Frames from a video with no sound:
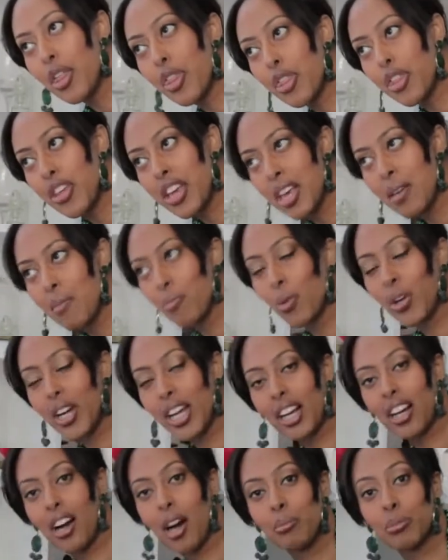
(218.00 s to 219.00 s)
theme when
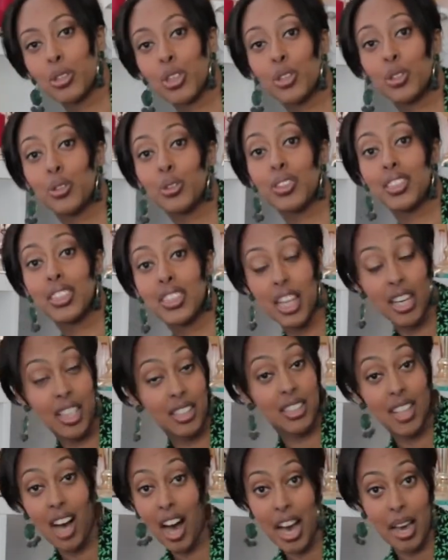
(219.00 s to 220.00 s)
it comes to
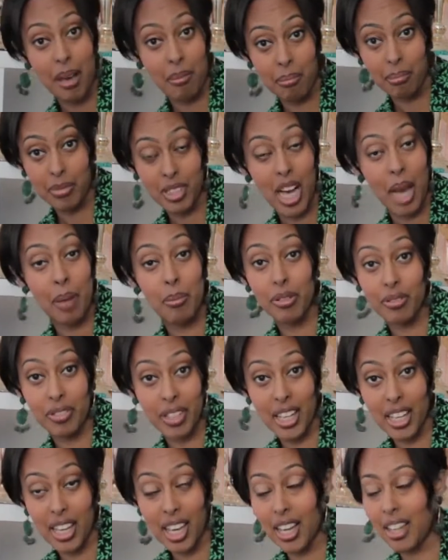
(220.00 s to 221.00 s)
time of
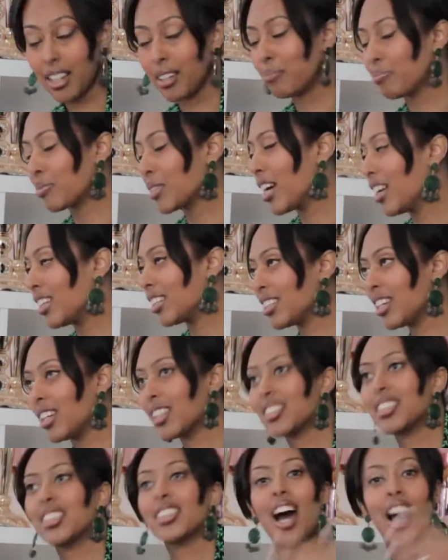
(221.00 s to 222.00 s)
year,
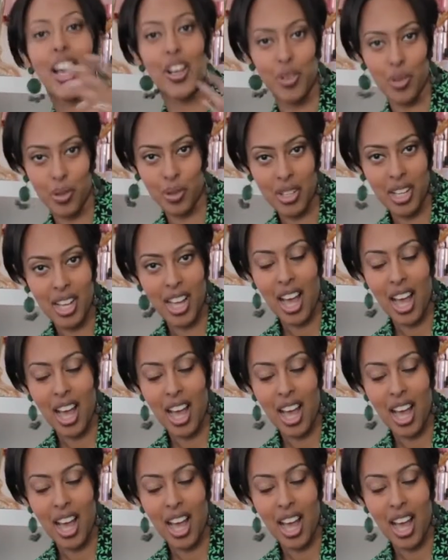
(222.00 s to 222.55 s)
style?